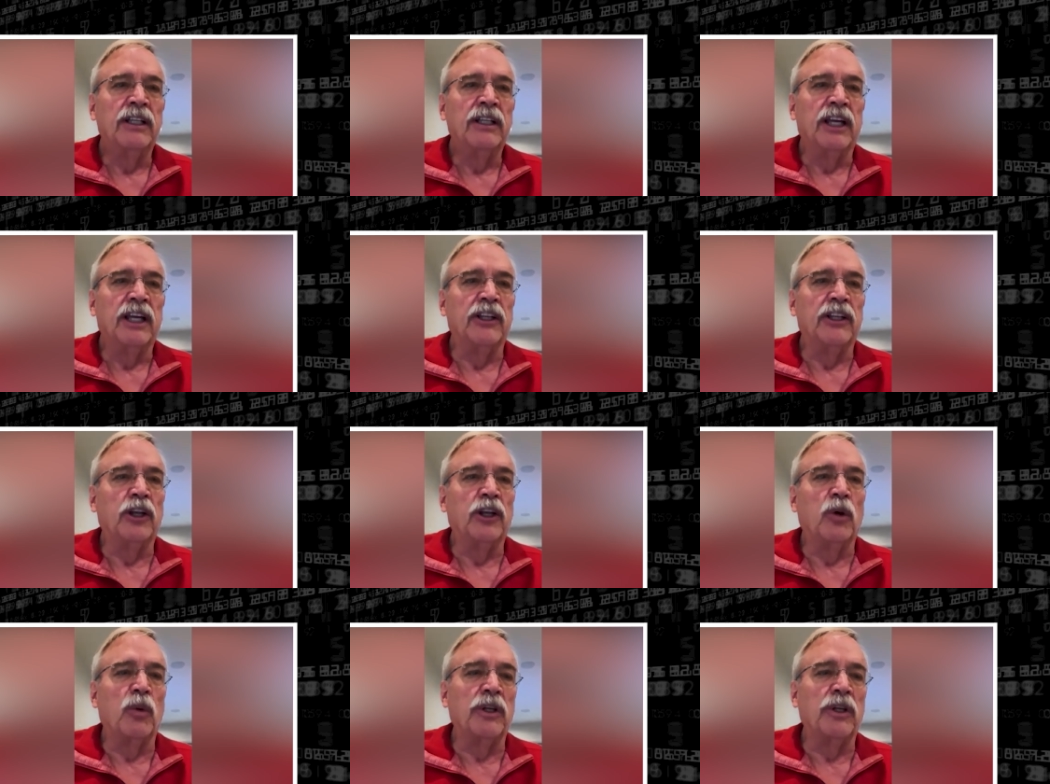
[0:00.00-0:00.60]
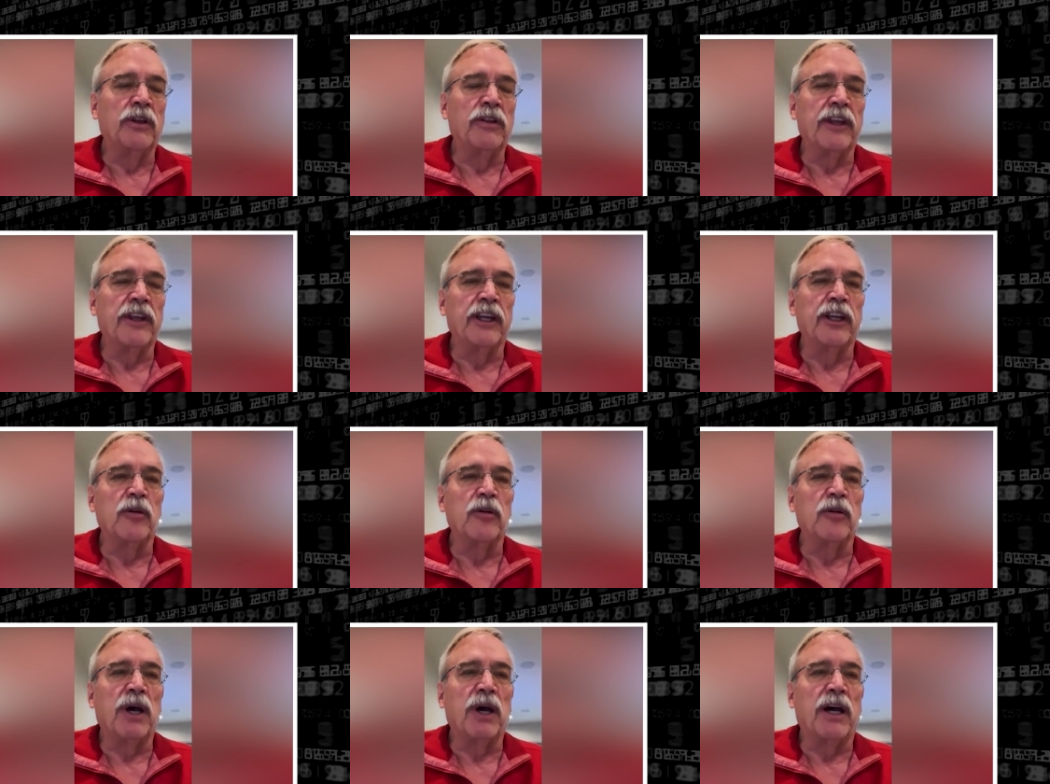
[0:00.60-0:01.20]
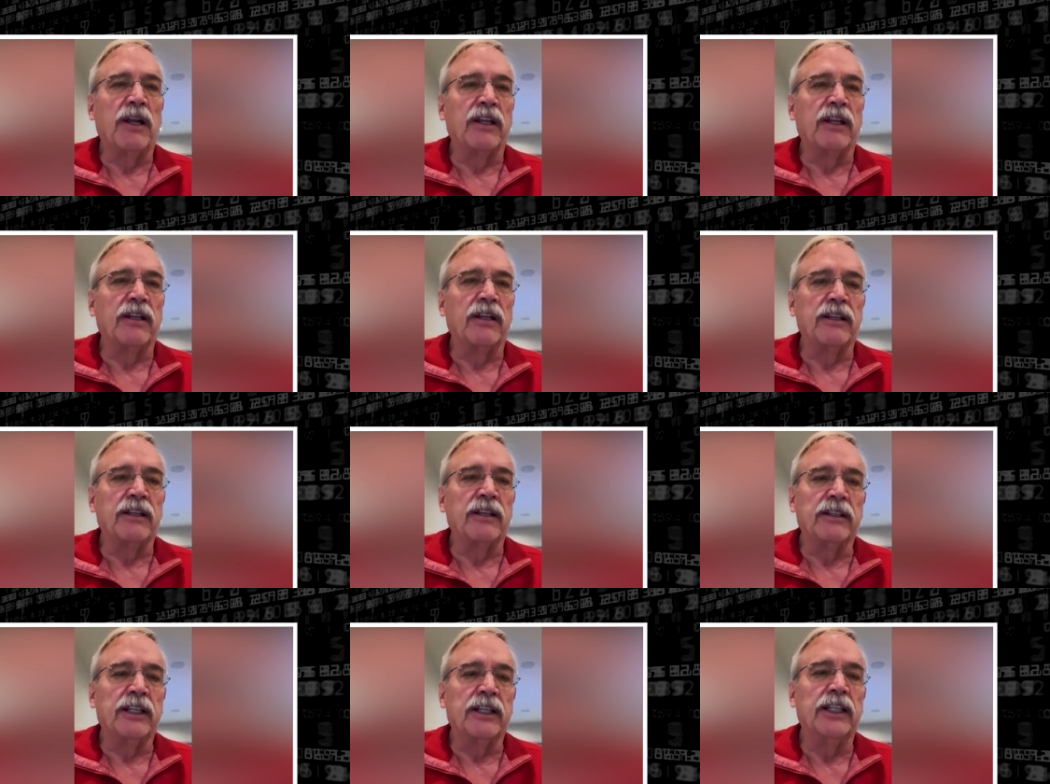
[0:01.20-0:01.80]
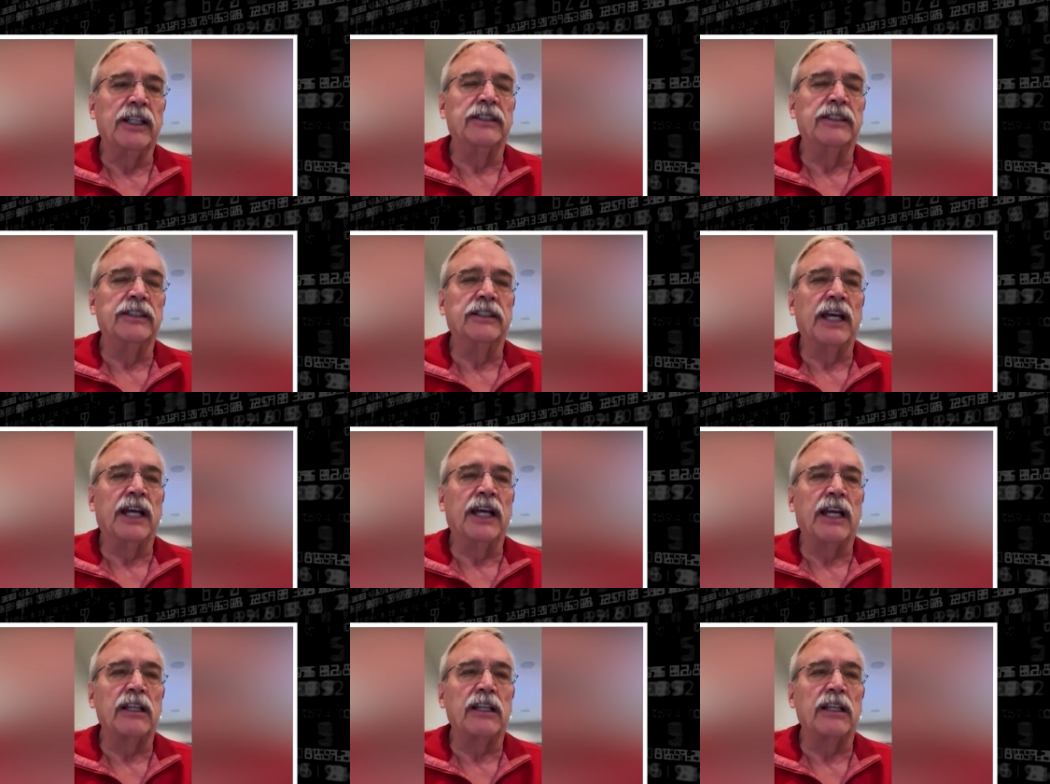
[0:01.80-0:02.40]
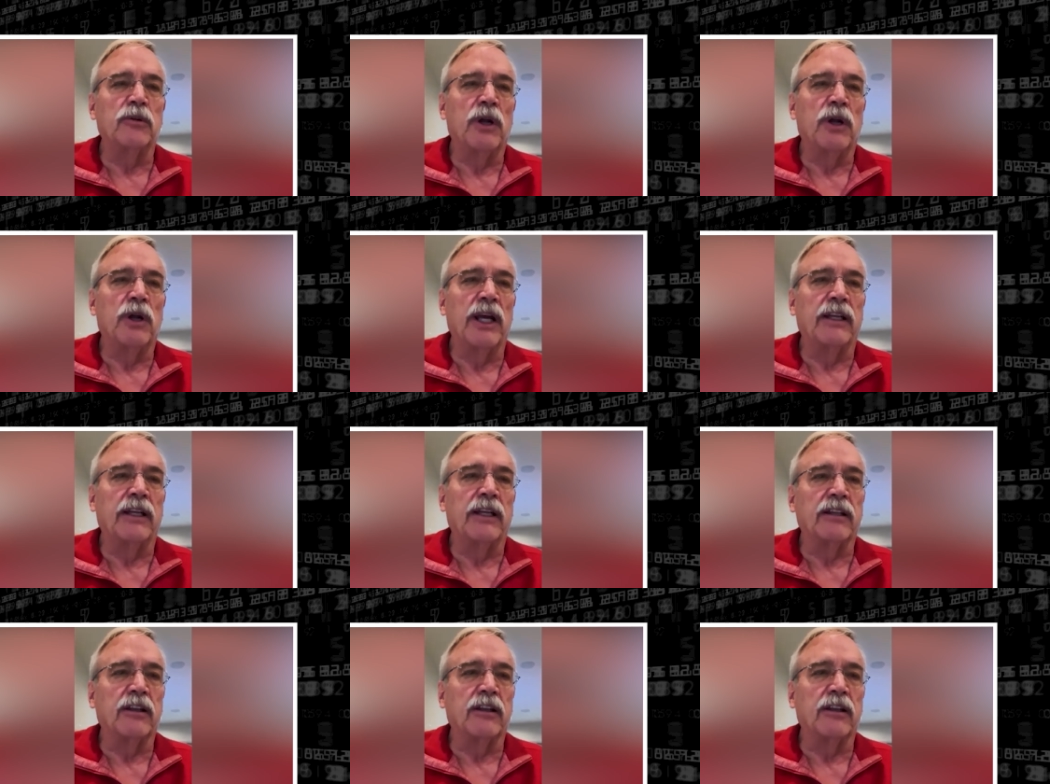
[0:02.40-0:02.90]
And when you think about it, he's exactly right.